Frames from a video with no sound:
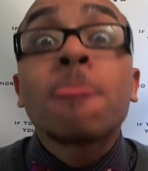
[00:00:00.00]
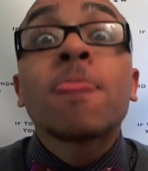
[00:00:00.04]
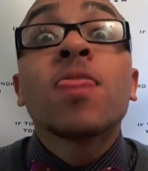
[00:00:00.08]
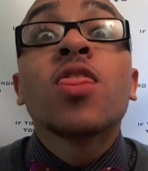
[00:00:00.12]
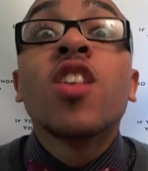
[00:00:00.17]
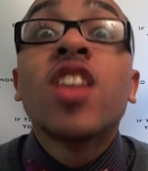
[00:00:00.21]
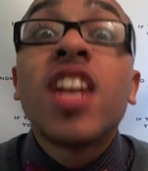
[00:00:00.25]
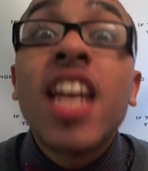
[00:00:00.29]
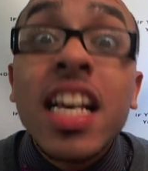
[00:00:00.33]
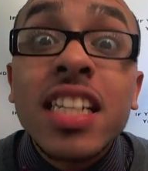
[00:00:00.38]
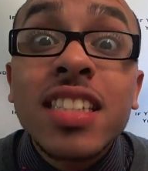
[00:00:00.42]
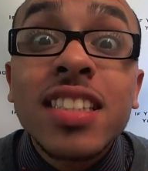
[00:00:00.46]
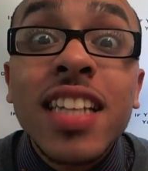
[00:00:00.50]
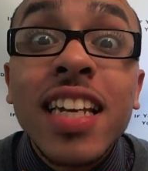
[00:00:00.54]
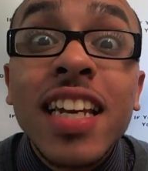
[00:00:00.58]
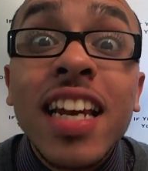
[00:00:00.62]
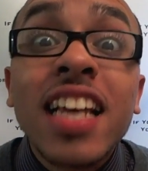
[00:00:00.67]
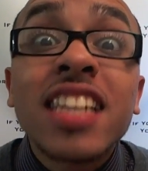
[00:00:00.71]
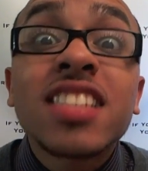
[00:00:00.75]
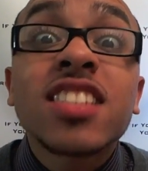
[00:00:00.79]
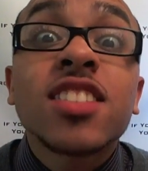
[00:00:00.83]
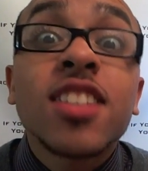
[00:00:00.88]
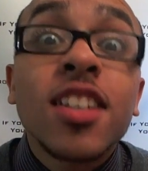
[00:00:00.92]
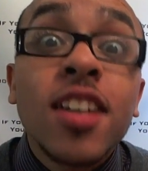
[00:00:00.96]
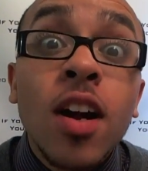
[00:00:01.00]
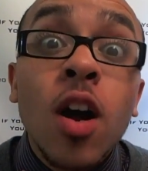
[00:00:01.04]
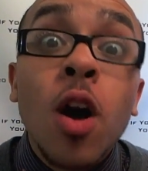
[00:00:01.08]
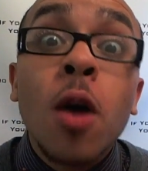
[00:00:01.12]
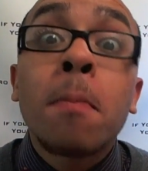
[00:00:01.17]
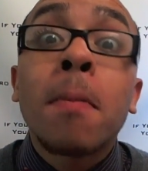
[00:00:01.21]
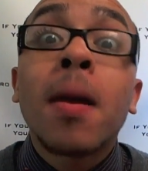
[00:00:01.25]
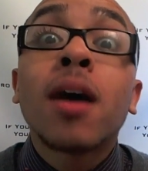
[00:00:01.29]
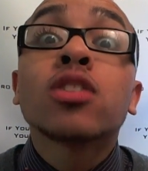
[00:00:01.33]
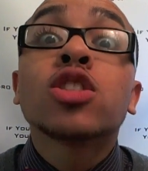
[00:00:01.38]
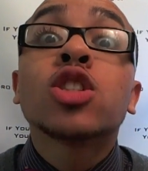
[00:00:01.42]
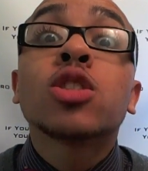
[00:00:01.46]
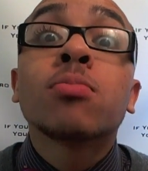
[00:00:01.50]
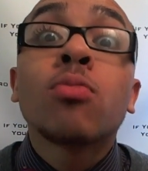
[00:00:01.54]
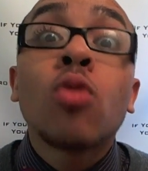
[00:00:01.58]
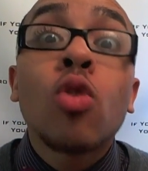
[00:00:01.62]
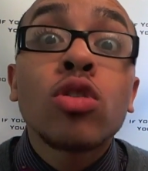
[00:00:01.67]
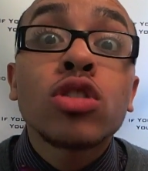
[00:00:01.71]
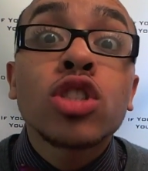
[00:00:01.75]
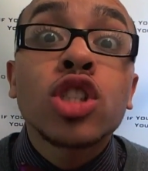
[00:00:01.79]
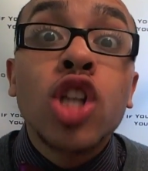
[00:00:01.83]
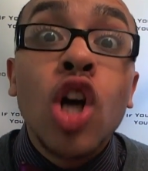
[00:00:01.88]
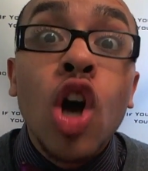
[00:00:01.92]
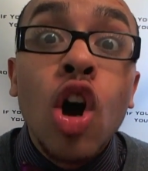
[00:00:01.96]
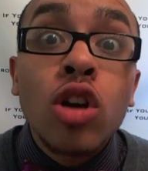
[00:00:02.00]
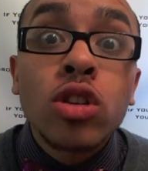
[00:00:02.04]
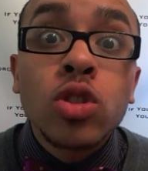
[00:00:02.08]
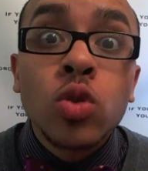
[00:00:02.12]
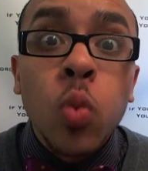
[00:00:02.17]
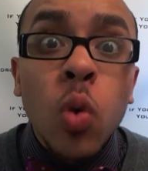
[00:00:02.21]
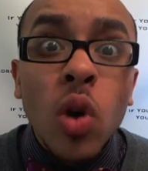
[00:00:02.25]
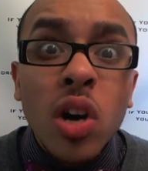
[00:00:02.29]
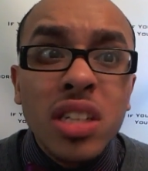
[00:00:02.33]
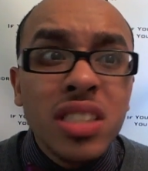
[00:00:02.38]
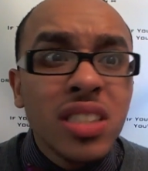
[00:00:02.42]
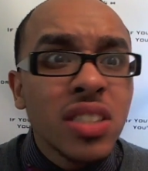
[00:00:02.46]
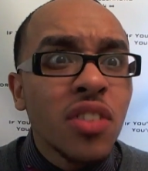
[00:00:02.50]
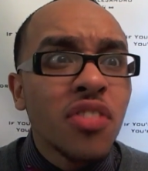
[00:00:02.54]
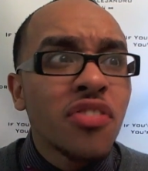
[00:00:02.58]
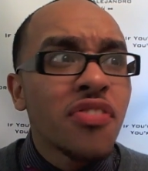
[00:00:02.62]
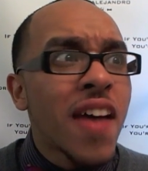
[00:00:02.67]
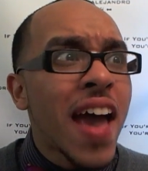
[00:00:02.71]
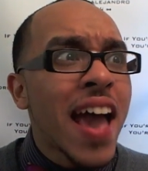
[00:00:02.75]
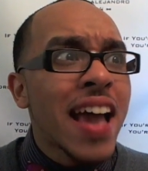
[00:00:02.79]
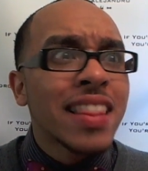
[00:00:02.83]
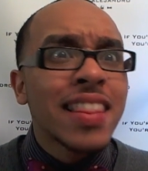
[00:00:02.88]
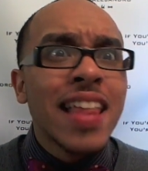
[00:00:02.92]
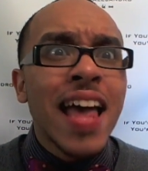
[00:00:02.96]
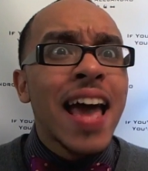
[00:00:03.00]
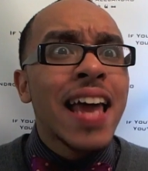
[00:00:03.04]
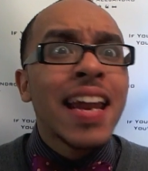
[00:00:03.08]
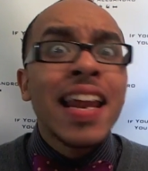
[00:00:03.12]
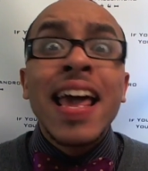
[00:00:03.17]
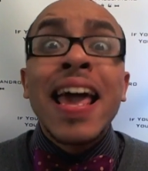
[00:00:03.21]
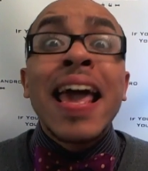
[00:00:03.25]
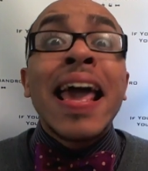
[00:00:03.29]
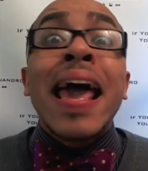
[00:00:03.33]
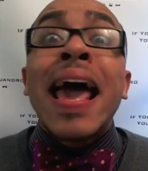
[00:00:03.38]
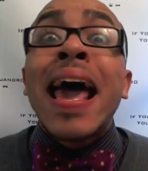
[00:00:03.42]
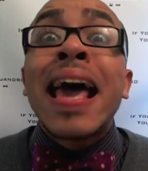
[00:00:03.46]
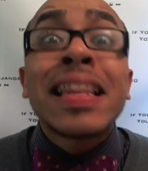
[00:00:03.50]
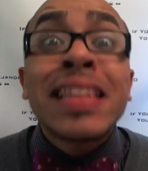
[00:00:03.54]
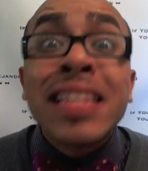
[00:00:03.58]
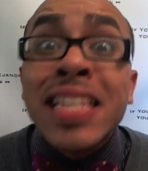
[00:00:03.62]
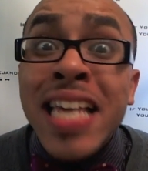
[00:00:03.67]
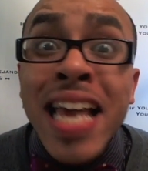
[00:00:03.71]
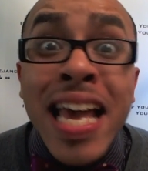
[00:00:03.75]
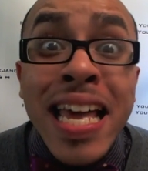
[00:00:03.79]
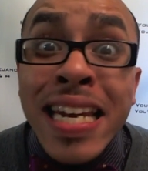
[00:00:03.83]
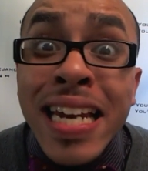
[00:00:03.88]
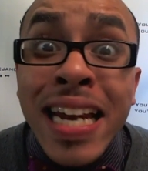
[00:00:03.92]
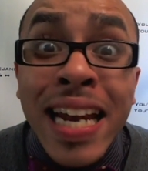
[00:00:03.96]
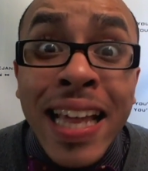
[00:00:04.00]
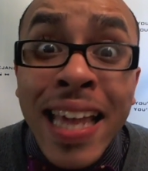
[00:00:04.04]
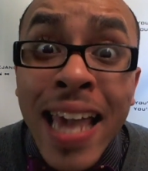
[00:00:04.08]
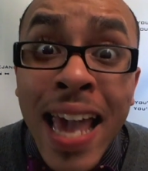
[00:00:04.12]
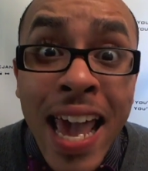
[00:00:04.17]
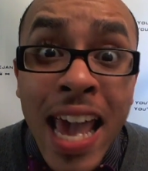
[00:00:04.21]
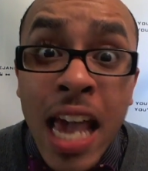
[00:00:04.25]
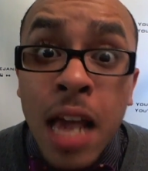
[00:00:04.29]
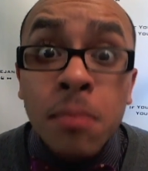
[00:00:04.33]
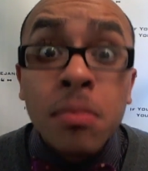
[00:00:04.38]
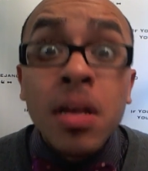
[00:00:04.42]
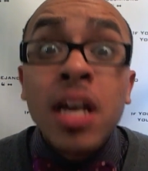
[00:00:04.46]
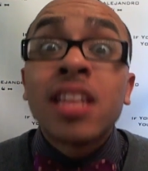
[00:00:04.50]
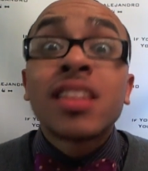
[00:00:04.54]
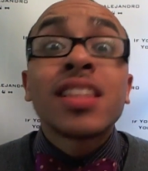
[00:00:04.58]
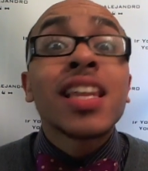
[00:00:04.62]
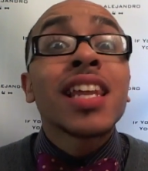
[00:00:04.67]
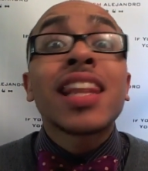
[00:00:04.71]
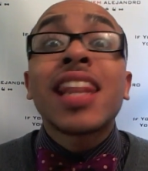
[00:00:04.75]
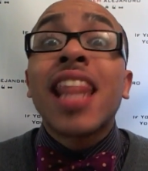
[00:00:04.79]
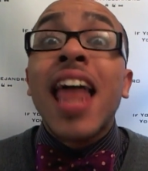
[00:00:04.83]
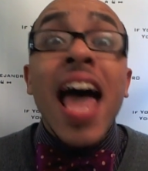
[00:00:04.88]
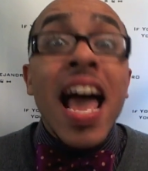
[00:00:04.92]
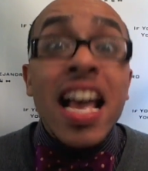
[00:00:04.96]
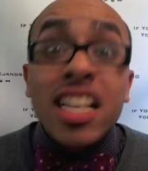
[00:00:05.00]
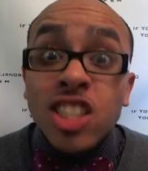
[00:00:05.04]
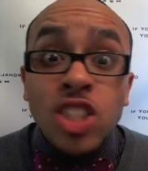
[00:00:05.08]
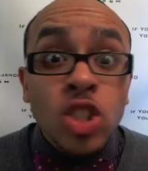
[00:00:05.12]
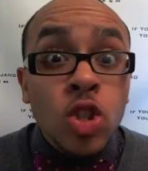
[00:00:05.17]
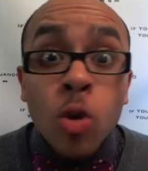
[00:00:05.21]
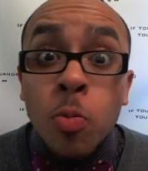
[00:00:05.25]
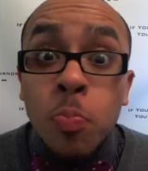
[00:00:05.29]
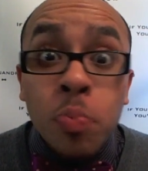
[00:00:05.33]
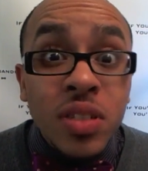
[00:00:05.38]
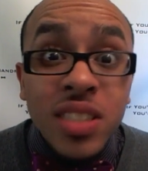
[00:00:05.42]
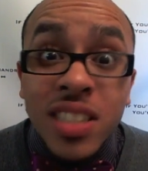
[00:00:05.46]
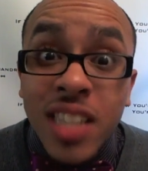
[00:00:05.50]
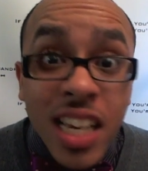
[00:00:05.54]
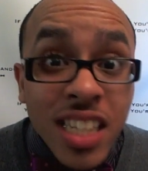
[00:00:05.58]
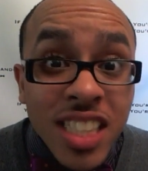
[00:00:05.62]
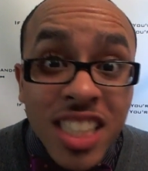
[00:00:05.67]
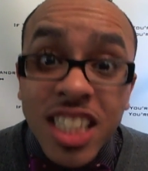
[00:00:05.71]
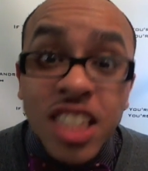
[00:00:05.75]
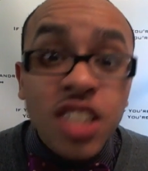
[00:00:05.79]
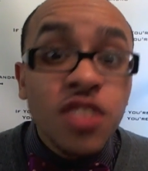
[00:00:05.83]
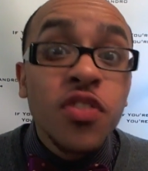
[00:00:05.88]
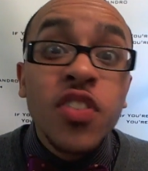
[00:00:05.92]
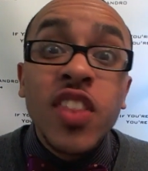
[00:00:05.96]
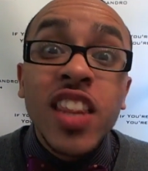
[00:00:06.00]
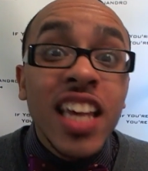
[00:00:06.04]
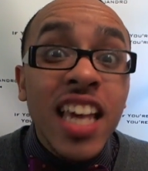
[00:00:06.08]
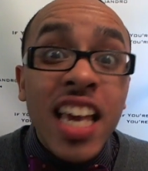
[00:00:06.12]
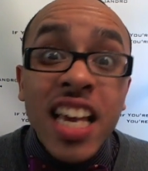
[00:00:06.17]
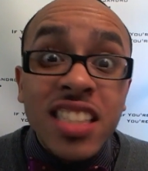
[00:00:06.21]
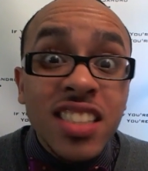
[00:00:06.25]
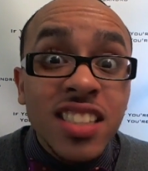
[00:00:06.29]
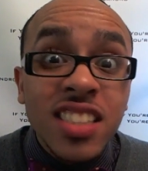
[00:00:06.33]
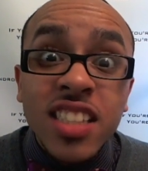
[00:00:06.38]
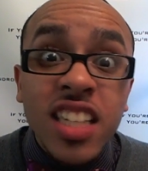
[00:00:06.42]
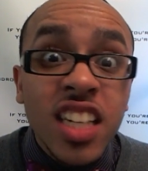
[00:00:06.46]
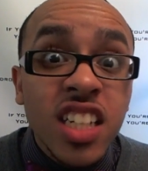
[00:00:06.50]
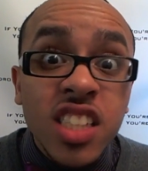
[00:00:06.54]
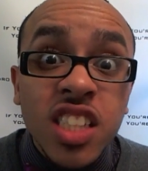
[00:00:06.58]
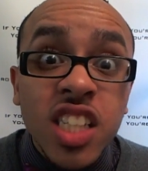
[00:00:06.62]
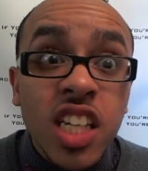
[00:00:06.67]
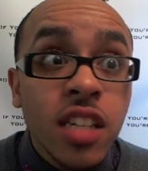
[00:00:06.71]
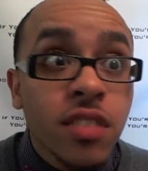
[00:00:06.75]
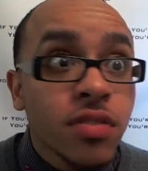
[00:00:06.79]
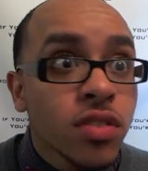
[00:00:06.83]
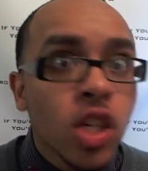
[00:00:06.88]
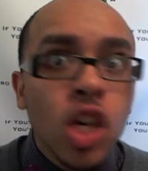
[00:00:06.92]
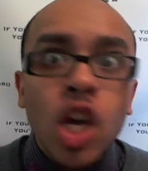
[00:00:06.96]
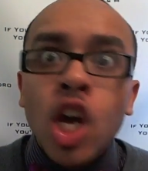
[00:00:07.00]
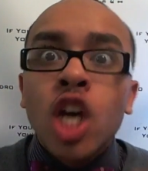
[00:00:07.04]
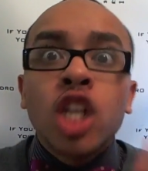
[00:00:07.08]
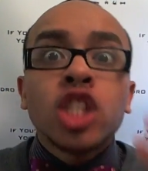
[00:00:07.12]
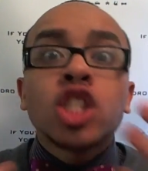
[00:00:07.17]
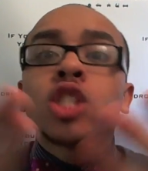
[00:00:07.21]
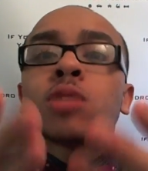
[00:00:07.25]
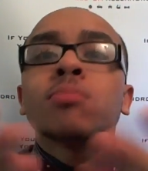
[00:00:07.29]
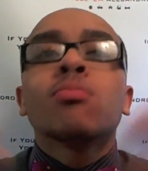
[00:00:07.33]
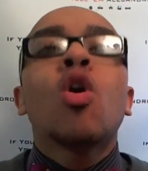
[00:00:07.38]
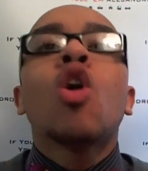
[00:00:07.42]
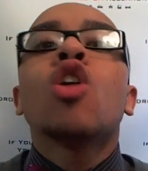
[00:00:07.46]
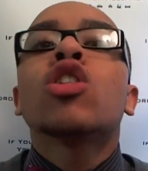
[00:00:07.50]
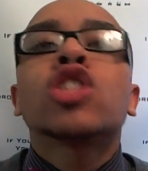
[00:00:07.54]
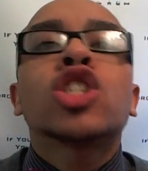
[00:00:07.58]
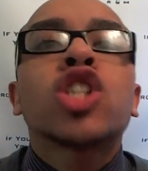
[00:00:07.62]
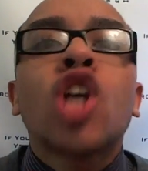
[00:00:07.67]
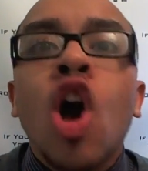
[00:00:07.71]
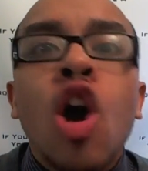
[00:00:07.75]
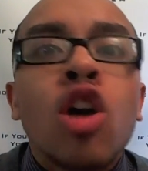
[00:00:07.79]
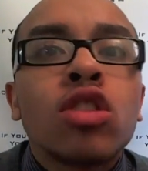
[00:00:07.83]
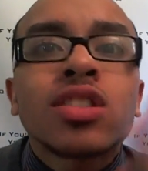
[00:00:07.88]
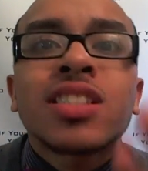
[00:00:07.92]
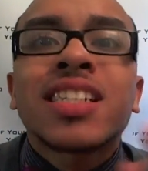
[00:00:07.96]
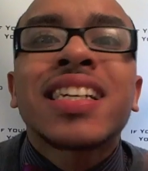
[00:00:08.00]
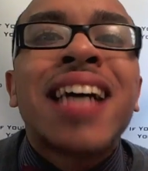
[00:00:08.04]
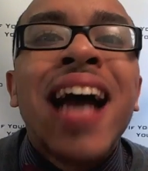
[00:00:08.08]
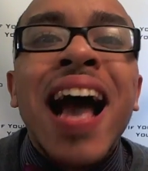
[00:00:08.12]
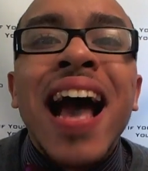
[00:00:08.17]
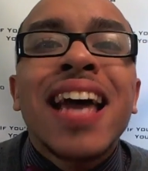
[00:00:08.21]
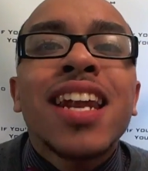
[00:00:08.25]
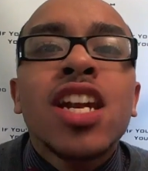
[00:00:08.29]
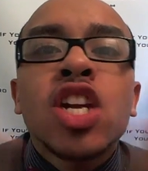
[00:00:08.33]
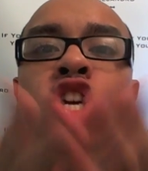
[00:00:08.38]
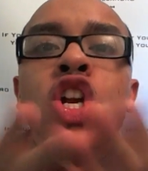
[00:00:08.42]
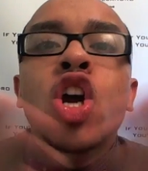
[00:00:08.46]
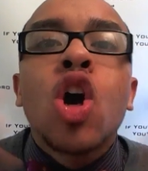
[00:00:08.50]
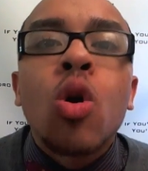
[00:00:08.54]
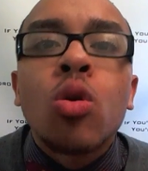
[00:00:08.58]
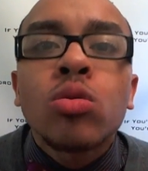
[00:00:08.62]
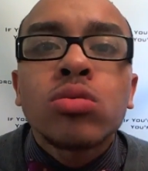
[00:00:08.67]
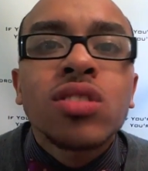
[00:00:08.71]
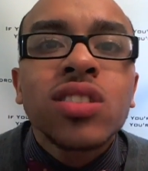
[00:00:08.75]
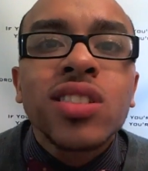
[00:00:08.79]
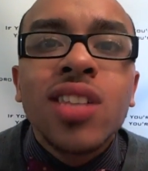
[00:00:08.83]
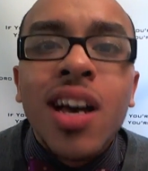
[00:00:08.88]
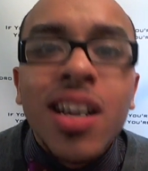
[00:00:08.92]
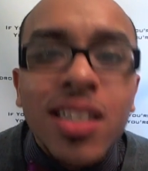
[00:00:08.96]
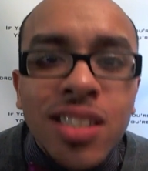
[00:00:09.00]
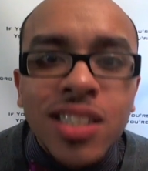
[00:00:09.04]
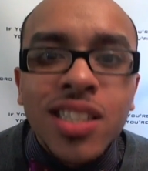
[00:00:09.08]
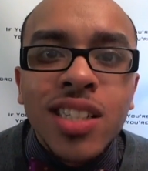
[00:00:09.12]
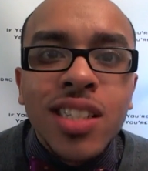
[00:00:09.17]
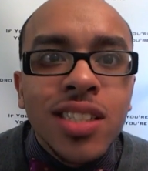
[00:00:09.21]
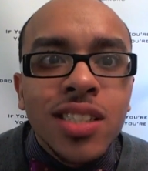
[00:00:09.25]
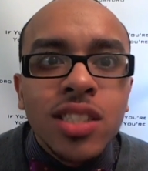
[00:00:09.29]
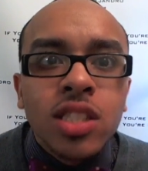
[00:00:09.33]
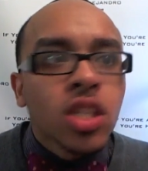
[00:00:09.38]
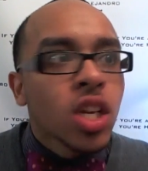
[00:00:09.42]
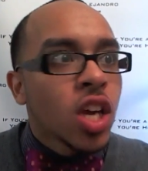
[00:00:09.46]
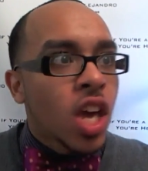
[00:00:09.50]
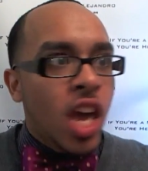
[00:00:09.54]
The next thing that stood out about Jamaal Charles was the fact that at the end of the game, the last 2 possessions for the Kansas City Chiefs, Jamaal Charles got no touches.